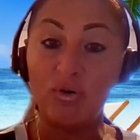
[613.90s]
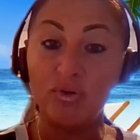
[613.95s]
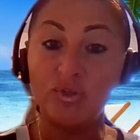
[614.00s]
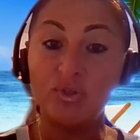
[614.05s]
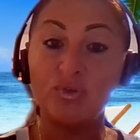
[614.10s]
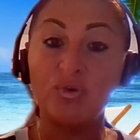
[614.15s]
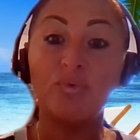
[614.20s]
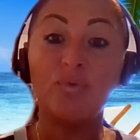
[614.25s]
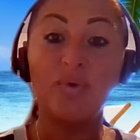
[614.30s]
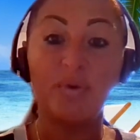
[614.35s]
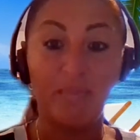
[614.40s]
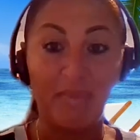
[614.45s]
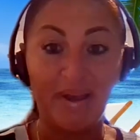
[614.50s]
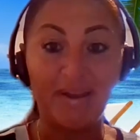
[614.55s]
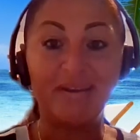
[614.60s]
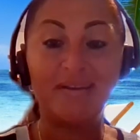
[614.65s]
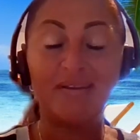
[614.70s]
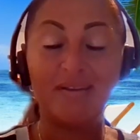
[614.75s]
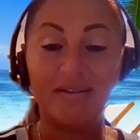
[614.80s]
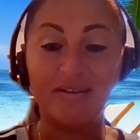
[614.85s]
also
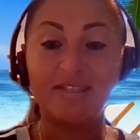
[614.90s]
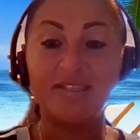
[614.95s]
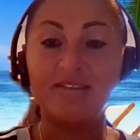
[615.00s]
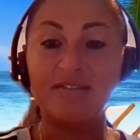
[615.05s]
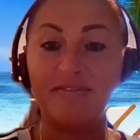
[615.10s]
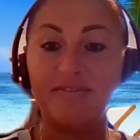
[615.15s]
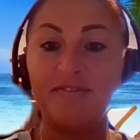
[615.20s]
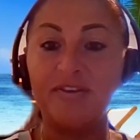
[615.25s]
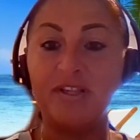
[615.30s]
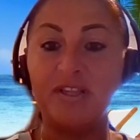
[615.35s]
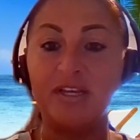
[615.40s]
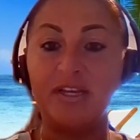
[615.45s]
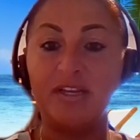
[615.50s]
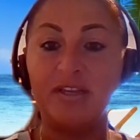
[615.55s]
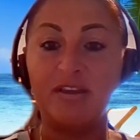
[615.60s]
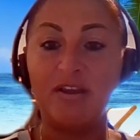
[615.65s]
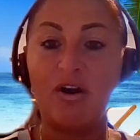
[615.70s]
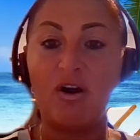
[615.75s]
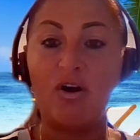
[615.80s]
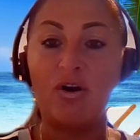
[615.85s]
reminded us to fill
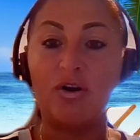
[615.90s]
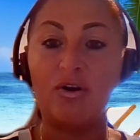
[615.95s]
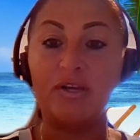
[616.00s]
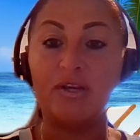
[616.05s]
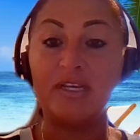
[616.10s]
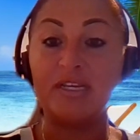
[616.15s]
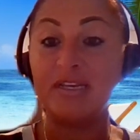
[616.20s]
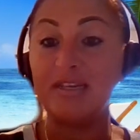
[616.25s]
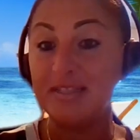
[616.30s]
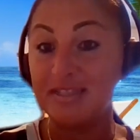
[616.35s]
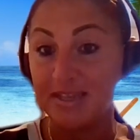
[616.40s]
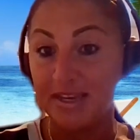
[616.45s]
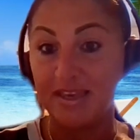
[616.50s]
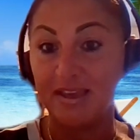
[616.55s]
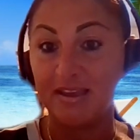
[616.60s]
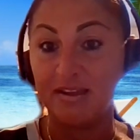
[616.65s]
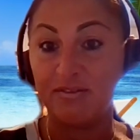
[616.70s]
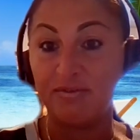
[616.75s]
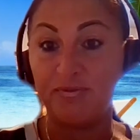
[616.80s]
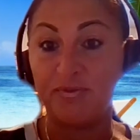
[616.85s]
in our
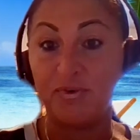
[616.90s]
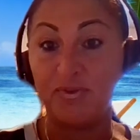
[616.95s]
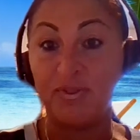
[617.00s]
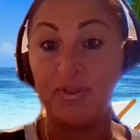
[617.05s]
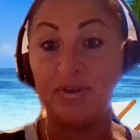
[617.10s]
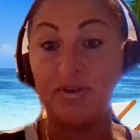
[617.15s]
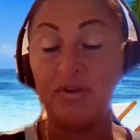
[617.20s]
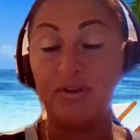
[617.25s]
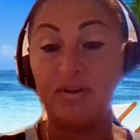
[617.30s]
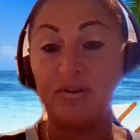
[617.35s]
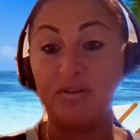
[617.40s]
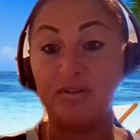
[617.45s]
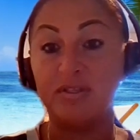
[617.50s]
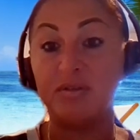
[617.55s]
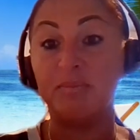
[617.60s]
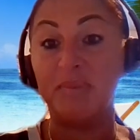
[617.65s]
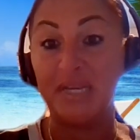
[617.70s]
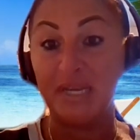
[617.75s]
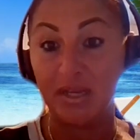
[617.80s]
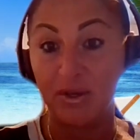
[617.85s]
e-ticket for the
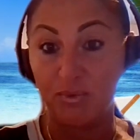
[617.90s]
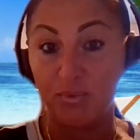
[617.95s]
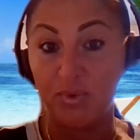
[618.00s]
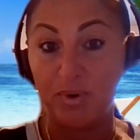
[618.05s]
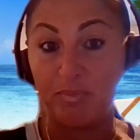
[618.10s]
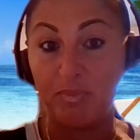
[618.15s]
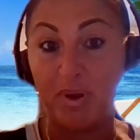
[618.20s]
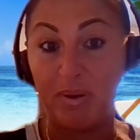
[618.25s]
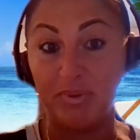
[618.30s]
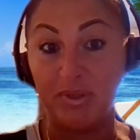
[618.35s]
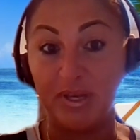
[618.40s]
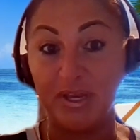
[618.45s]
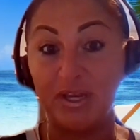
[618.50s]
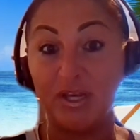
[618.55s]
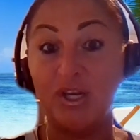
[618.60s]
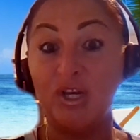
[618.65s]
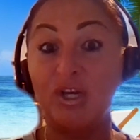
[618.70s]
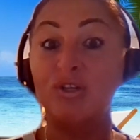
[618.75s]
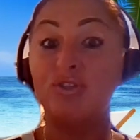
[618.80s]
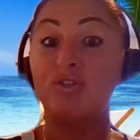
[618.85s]
Dominican
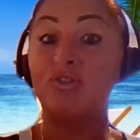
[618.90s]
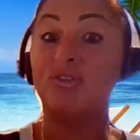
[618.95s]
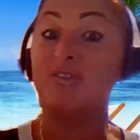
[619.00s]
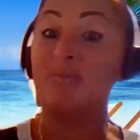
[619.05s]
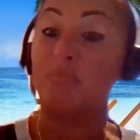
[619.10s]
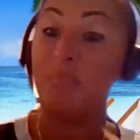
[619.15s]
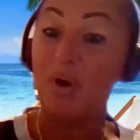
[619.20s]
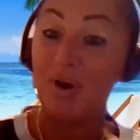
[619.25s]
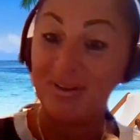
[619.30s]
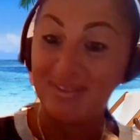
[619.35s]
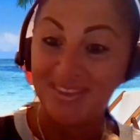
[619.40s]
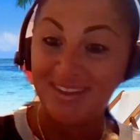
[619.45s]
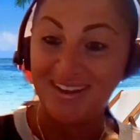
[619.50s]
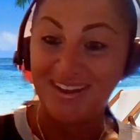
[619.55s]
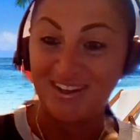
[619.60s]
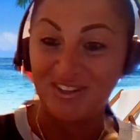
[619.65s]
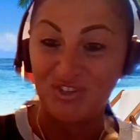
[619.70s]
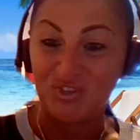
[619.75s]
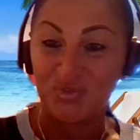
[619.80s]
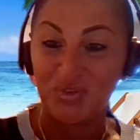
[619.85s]
Republic to depart the
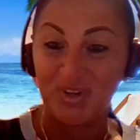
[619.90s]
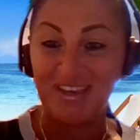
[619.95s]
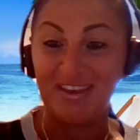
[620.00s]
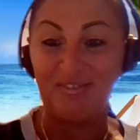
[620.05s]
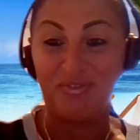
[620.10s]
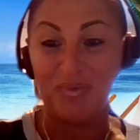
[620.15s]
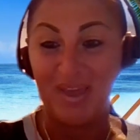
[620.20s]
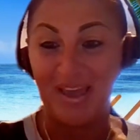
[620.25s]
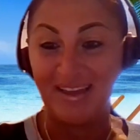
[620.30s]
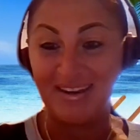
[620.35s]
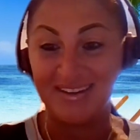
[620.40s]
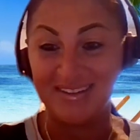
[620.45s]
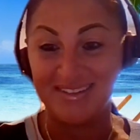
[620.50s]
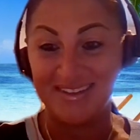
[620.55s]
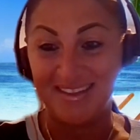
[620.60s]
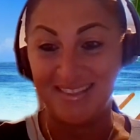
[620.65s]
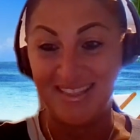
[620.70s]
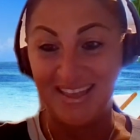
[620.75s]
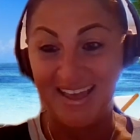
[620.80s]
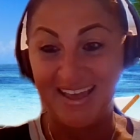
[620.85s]
country if we hadn't
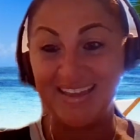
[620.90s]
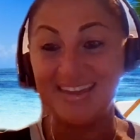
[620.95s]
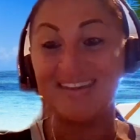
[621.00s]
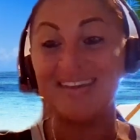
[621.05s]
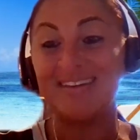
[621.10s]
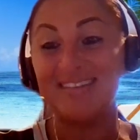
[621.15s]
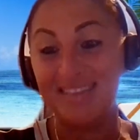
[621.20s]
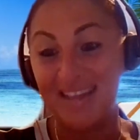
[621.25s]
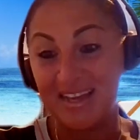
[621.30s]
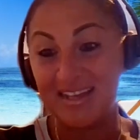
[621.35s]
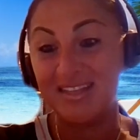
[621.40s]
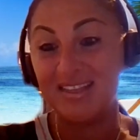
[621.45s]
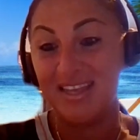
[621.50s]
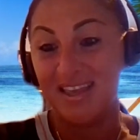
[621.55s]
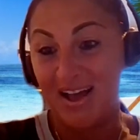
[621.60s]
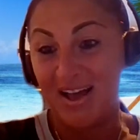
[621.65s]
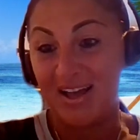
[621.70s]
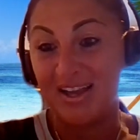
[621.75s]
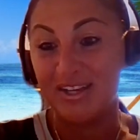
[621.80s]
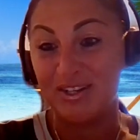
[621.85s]
done that.
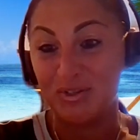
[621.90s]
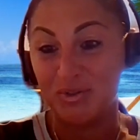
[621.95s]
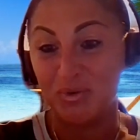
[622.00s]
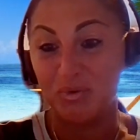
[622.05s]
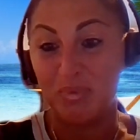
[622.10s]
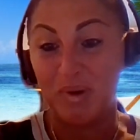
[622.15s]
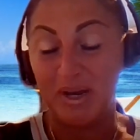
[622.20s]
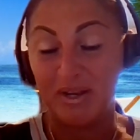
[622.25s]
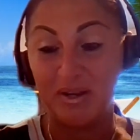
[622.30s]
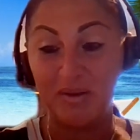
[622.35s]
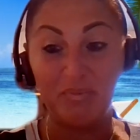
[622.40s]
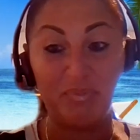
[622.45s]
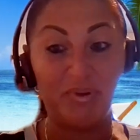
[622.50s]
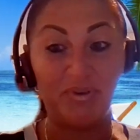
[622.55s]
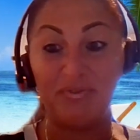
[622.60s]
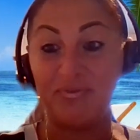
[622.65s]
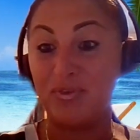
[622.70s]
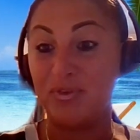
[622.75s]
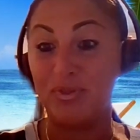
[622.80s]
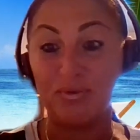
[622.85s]
Luckily, I knew about it,
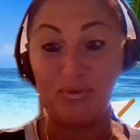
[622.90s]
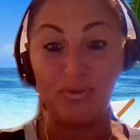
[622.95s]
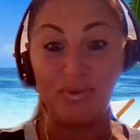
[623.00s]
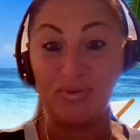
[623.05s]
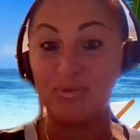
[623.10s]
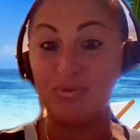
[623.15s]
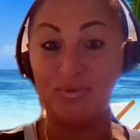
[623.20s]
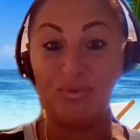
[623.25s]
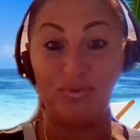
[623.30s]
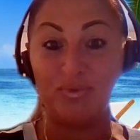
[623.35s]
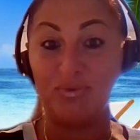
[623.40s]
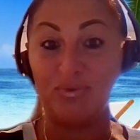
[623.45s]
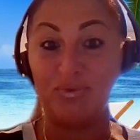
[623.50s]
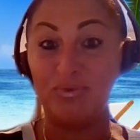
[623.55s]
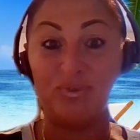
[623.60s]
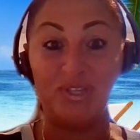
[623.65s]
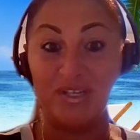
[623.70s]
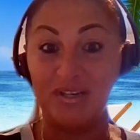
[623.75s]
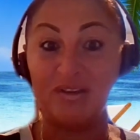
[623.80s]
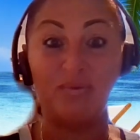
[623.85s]
but for those who
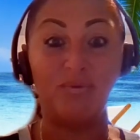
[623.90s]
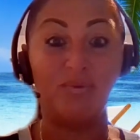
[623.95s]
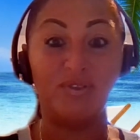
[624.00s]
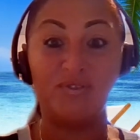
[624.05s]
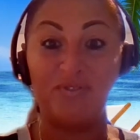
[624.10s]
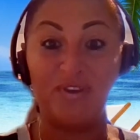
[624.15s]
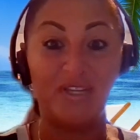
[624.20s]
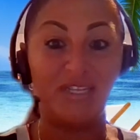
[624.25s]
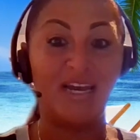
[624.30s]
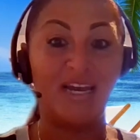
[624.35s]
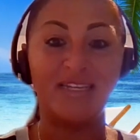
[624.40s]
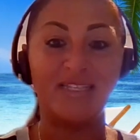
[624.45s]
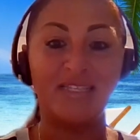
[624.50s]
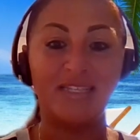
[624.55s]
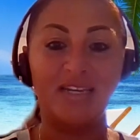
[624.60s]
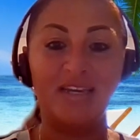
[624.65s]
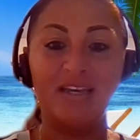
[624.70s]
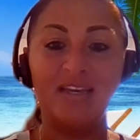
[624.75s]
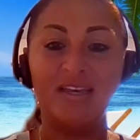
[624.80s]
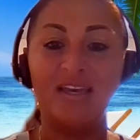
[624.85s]
didn't, it was
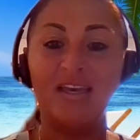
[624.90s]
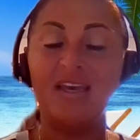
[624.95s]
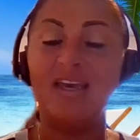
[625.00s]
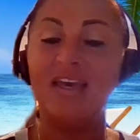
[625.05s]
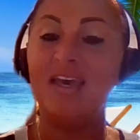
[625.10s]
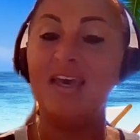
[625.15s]
fantastic.